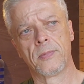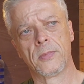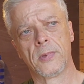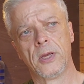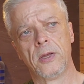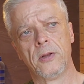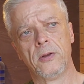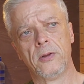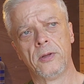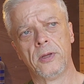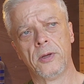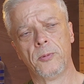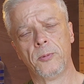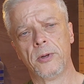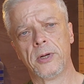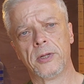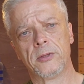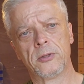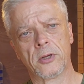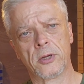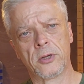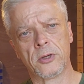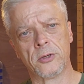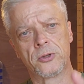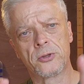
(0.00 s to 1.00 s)
and we don't have
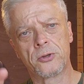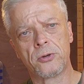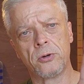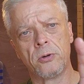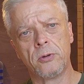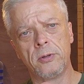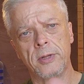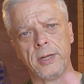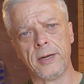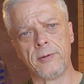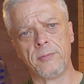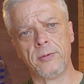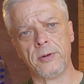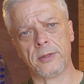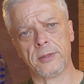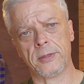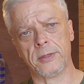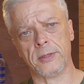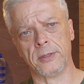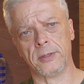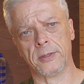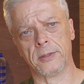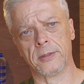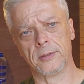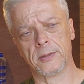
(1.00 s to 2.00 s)
to control
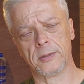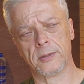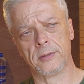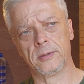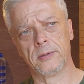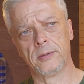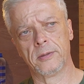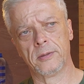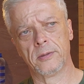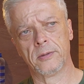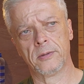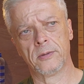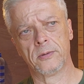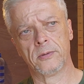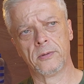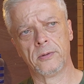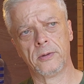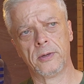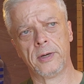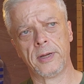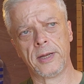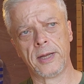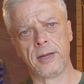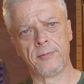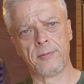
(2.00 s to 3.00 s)
everything
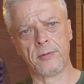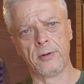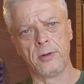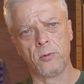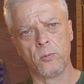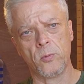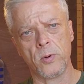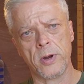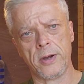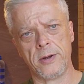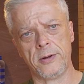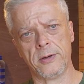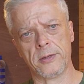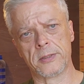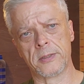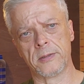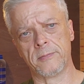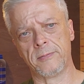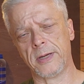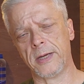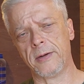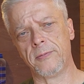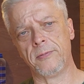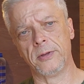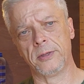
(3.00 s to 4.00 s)
or have an awareness
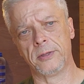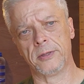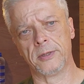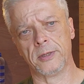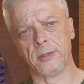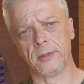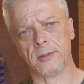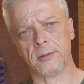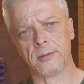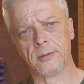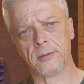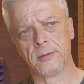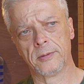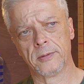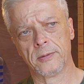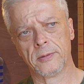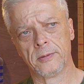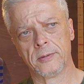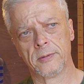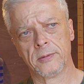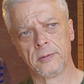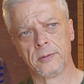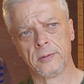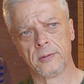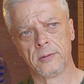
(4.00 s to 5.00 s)
of everything.
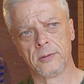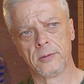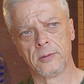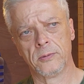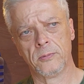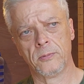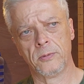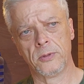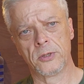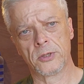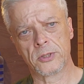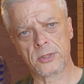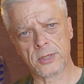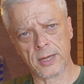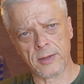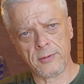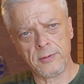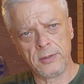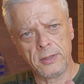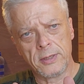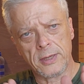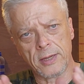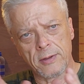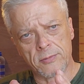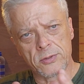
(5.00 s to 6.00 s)
We just
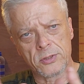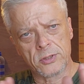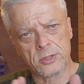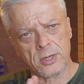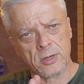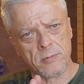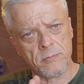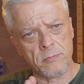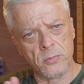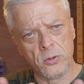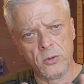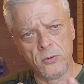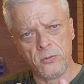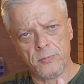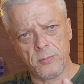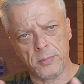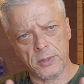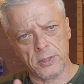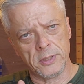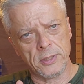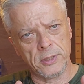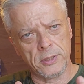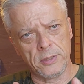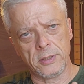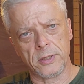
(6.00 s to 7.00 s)
need to have some
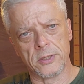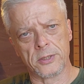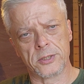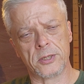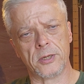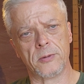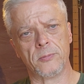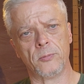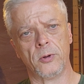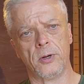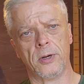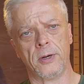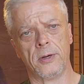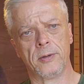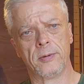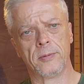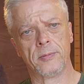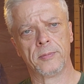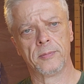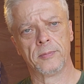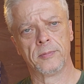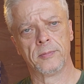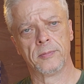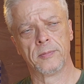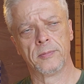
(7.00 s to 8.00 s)
movement in there somewhere,
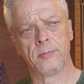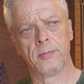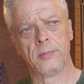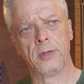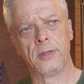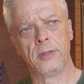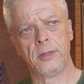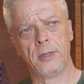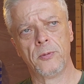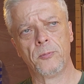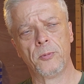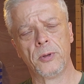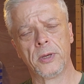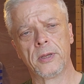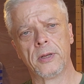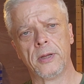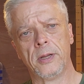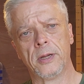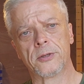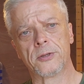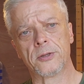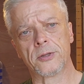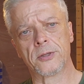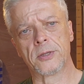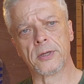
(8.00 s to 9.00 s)
and then we can
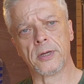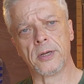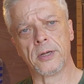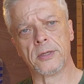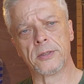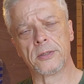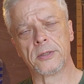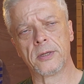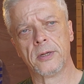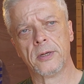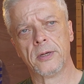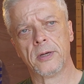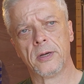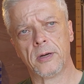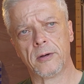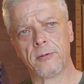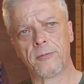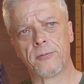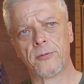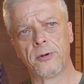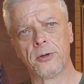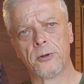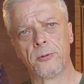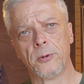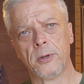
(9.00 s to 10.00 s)
exercise our
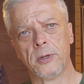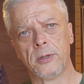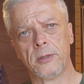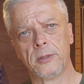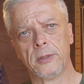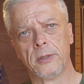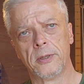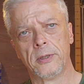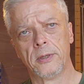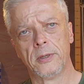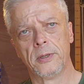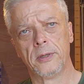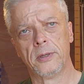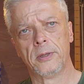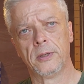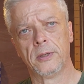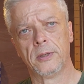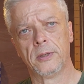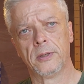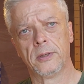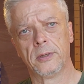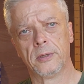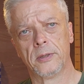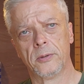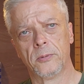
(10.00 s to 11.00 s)
free will,
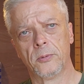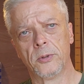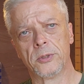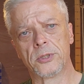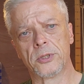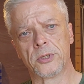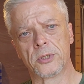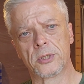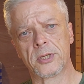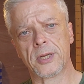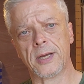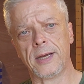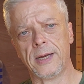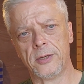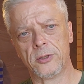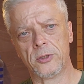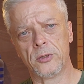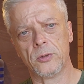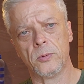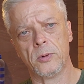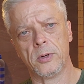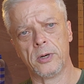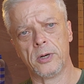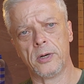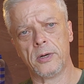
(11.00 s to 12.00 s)
which is tied
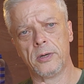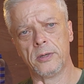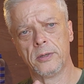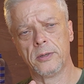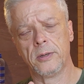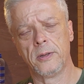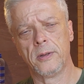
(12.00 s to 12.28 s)
to our